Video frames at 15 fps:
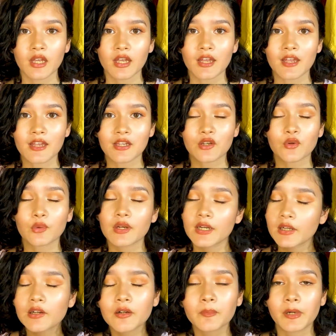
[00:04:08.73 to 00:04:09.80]
a
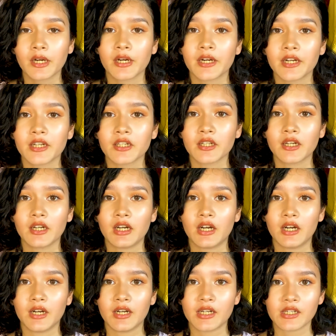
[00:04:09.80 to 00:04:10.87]
critical part
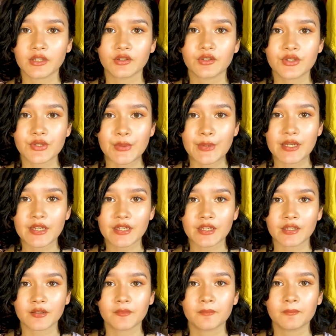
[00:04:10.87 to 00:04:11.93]
on
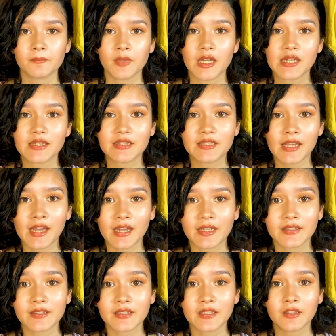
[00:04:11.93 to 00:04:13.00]
doing a
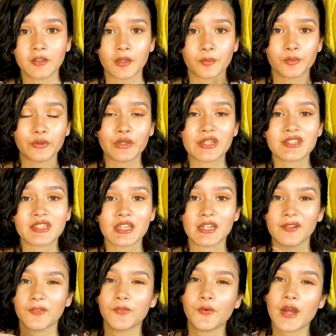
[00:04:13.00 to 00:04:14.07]
dance in an
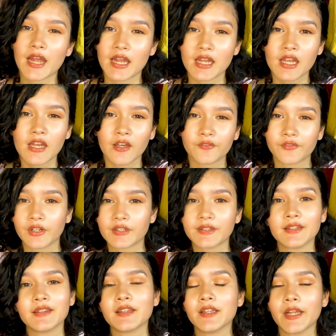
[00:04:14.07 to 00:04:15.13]
appreciative way
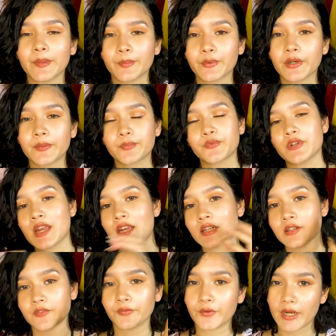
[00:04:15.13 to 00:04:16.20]
versus an
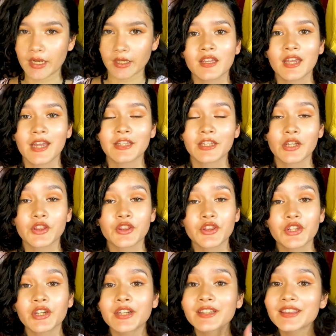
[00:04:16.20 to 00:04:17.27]
appropriative way. And the
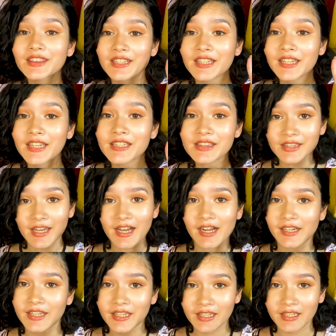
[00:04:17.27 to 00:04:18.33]
third thing
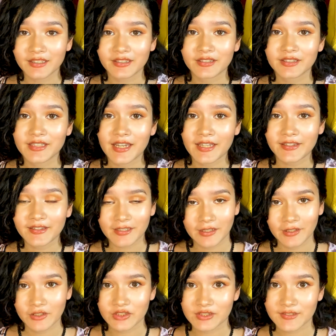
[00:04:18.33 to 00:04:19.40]
that dance
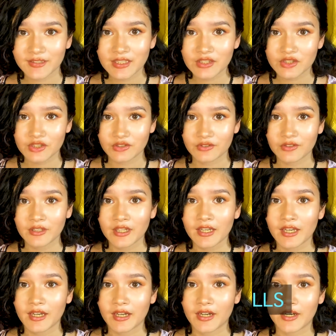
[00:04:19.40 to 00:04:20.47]
colleges teach you
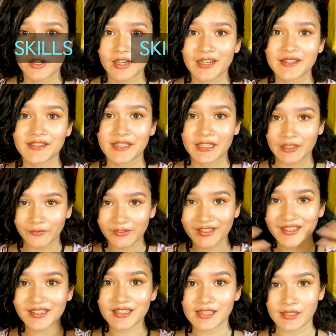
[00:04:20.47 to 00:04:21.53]
are a set of
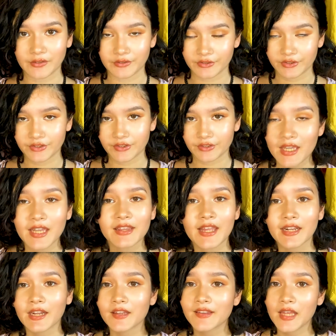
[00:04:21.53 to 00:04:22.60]
skills. And
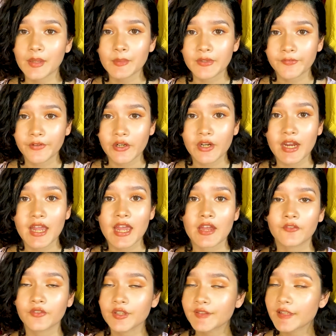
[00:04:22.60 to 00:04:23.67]
like I said before,
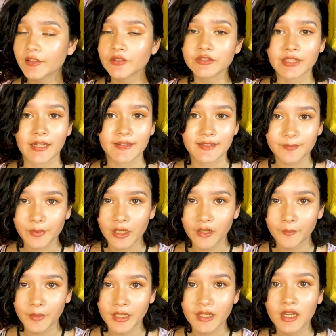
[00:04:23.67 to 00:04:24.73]
every single dance
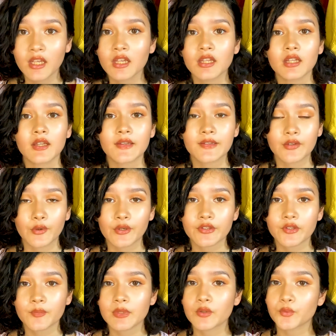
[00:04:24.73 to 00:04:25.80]
department is going
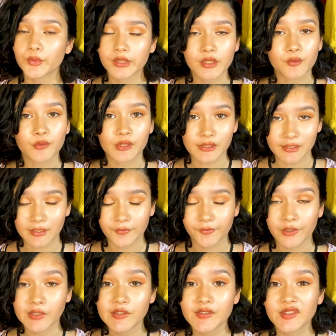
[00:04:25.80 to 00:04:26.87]
to be really
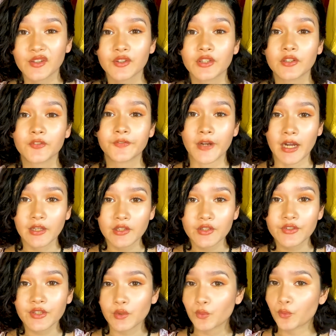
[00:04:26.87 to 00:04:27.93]
different. So their
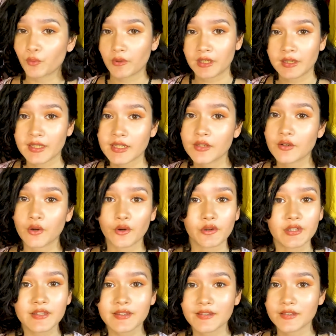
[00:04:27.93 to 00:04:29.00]
values are really
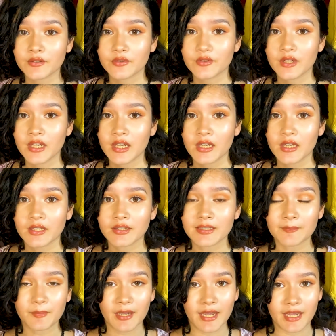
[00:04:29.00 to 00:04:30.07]
going to
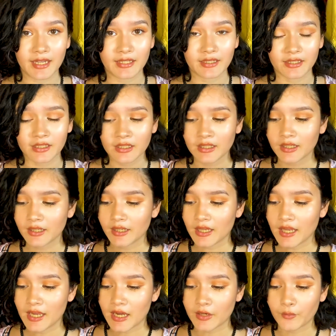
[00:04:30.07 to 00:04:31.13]
depend,
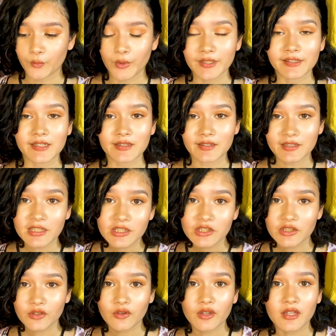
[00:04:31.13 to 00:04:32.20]
and what they teach
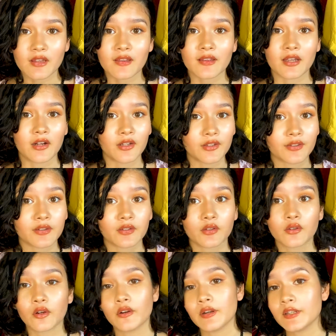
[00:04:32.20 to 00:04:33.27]
you is also
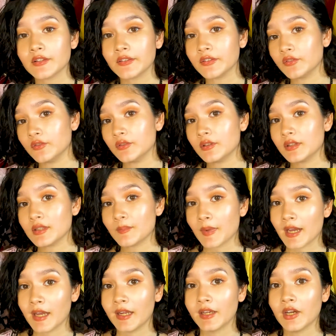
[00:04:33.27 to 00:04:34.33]
going to
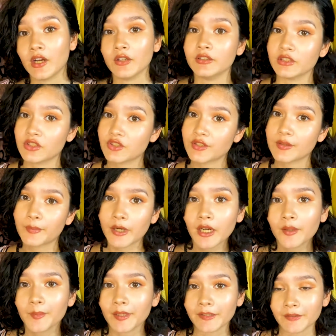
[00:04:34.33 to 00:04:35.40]
depend on each
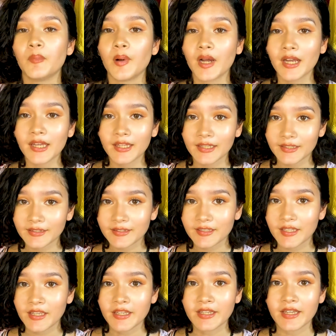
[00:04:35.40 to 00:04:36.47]
department. But
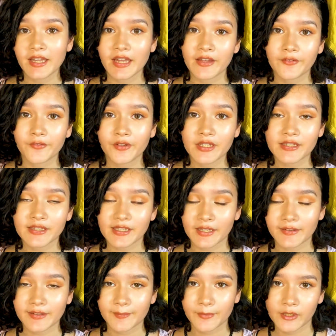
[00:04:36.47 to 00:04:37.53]
every
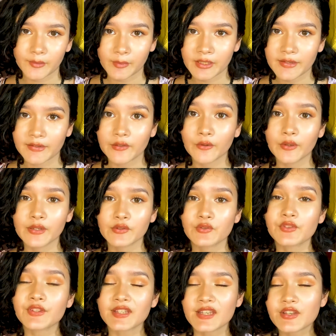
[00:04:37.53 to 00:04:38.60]
dance department is going to
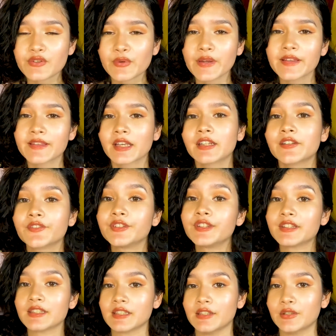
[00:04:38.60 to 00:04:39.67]
teach you a set of
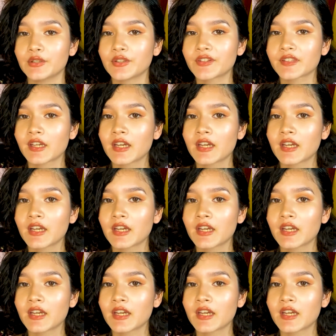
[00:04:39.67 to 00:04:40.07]
skills